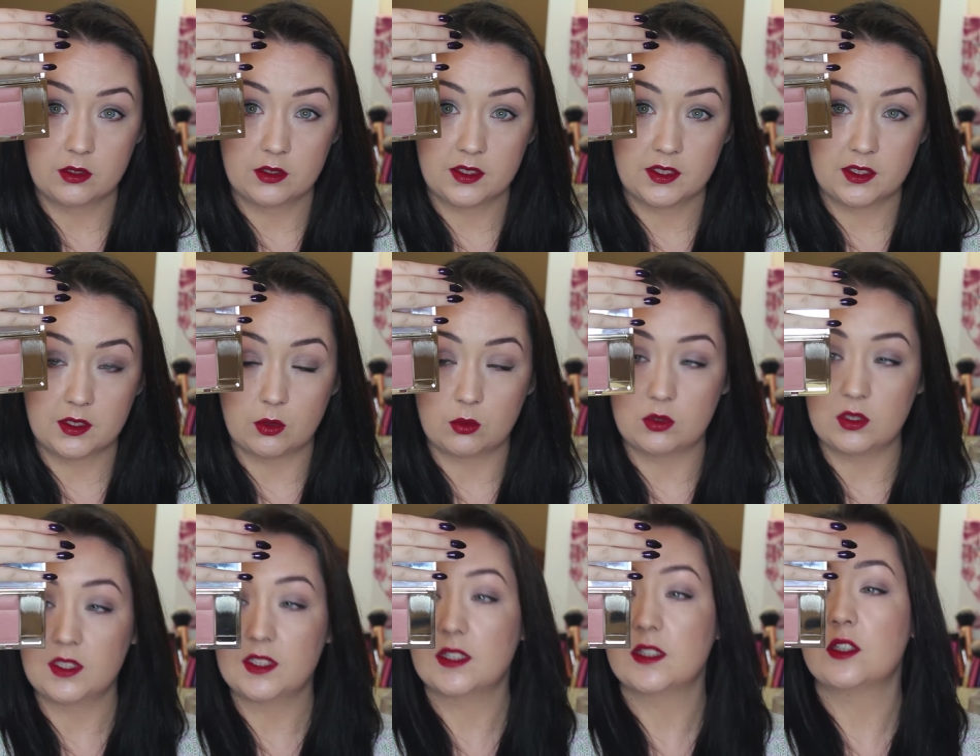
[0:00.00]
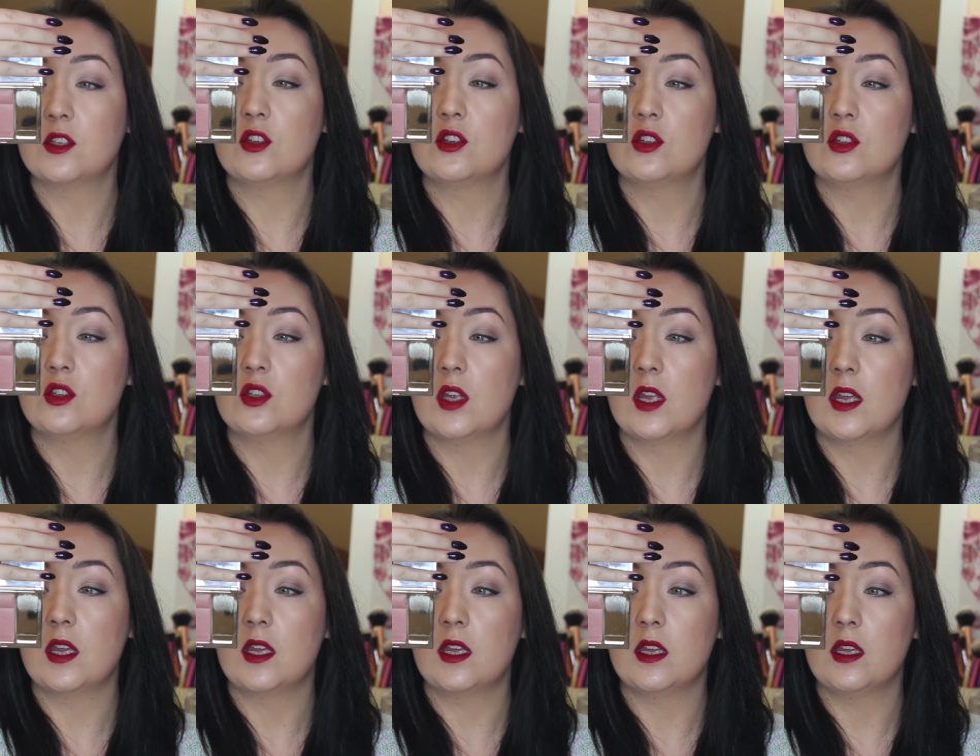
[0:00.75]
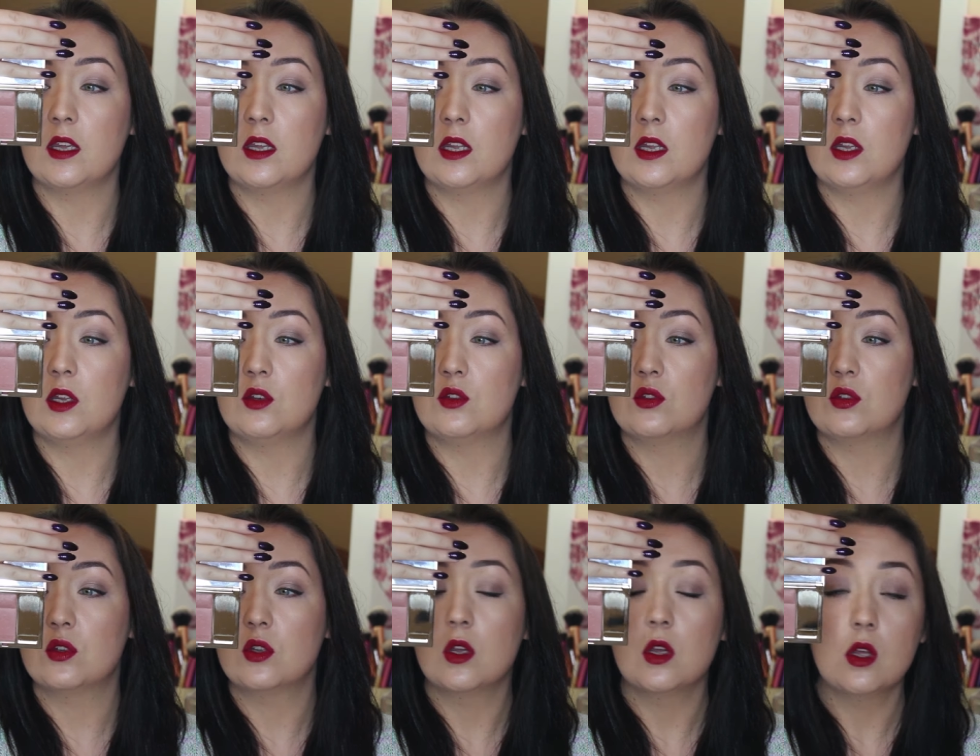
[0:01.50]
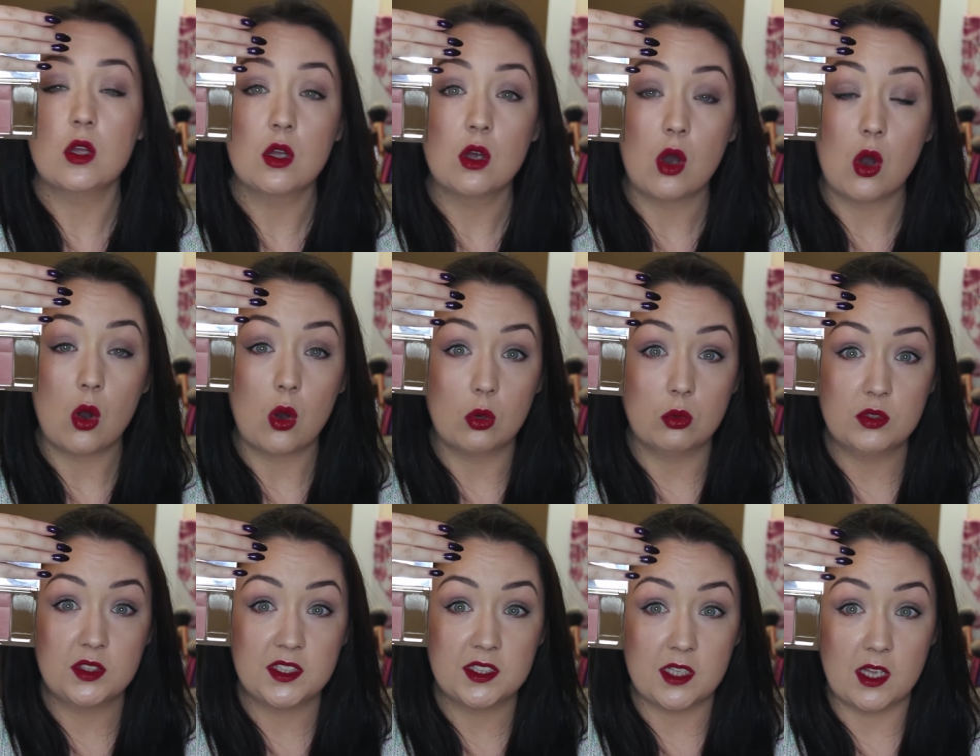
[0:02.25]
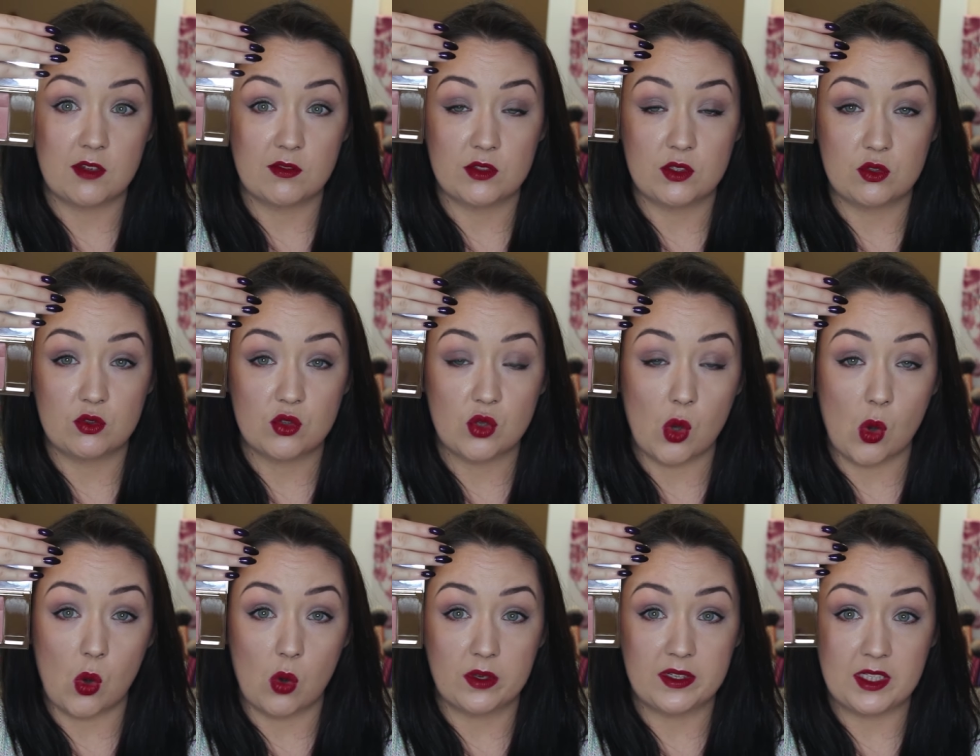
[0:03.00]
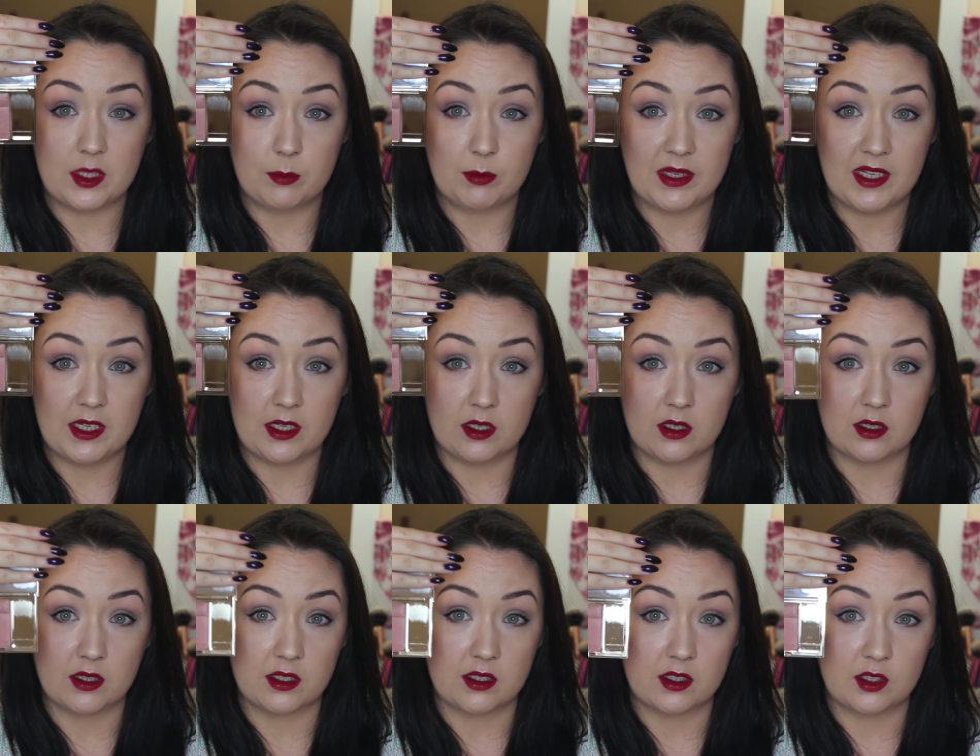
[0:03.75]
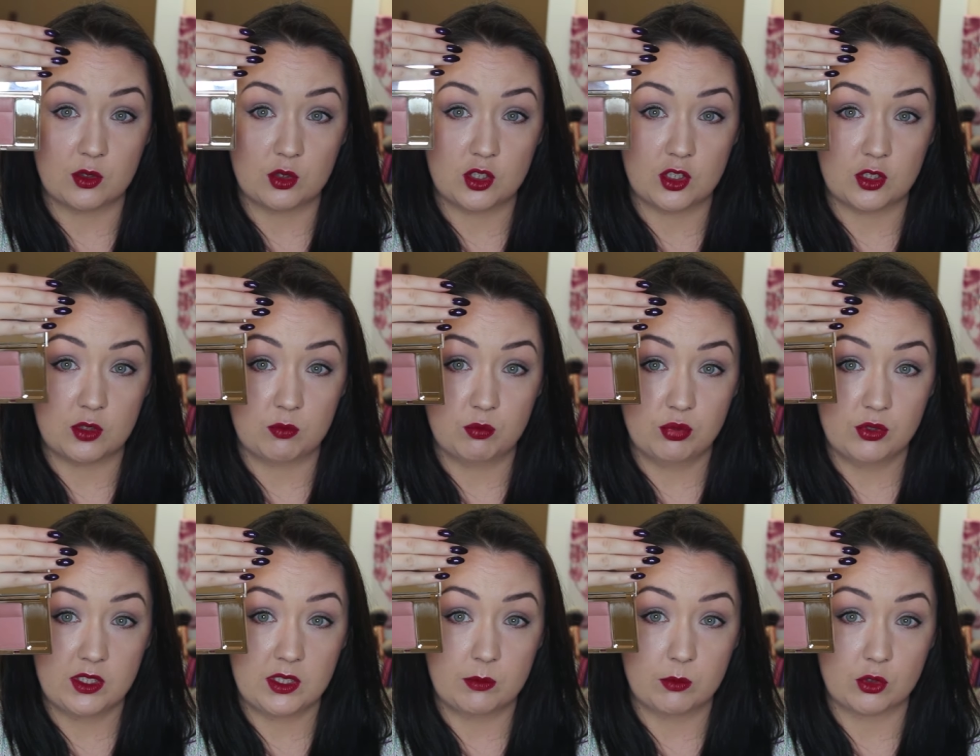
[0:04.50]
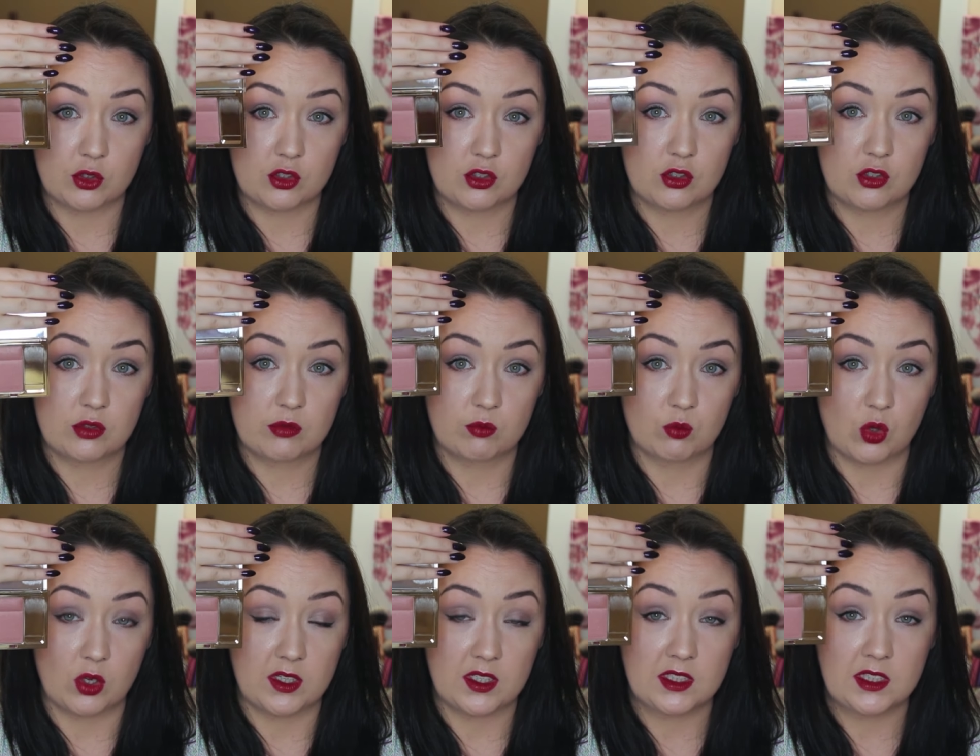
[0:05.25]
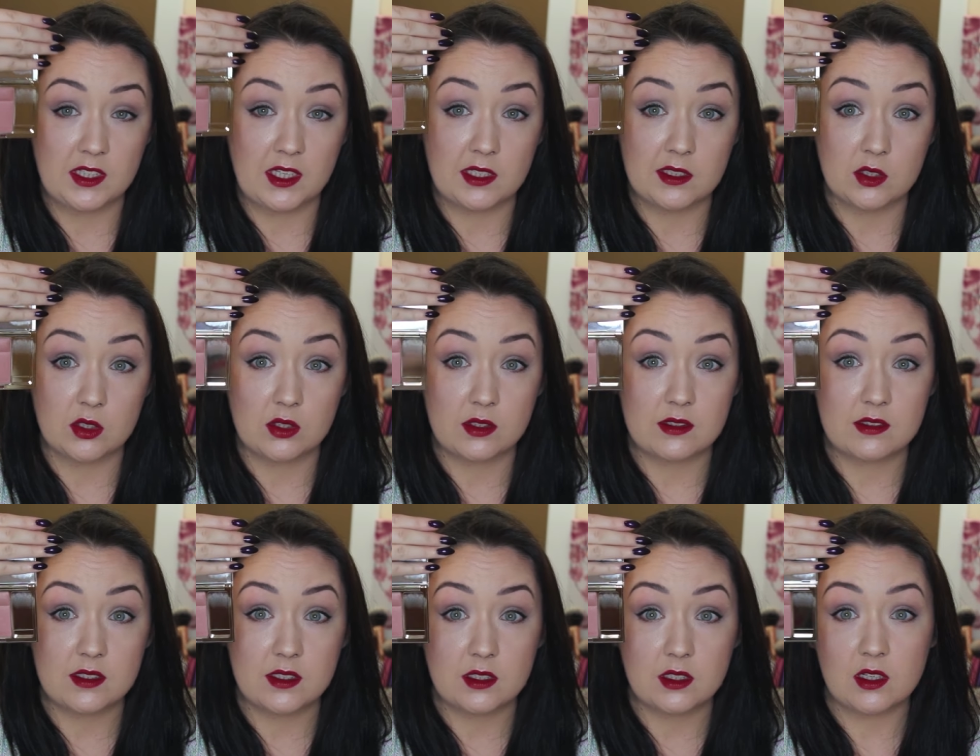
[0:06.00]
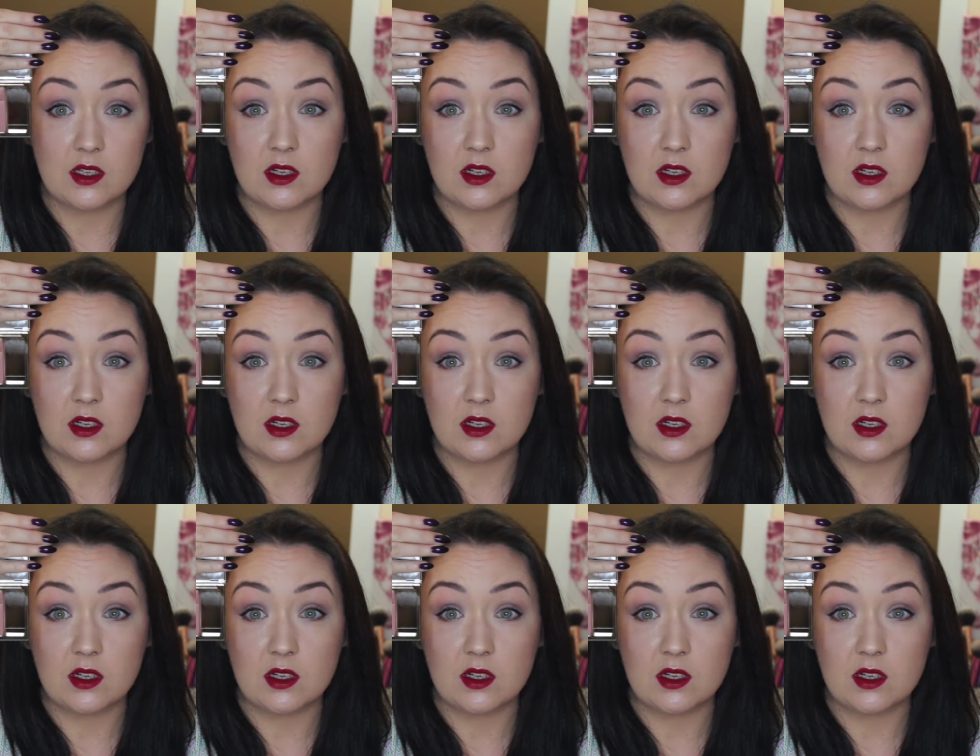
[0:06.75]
So this is the shade oh seven Tawny Pink, and it did pretty much what it says on the tin.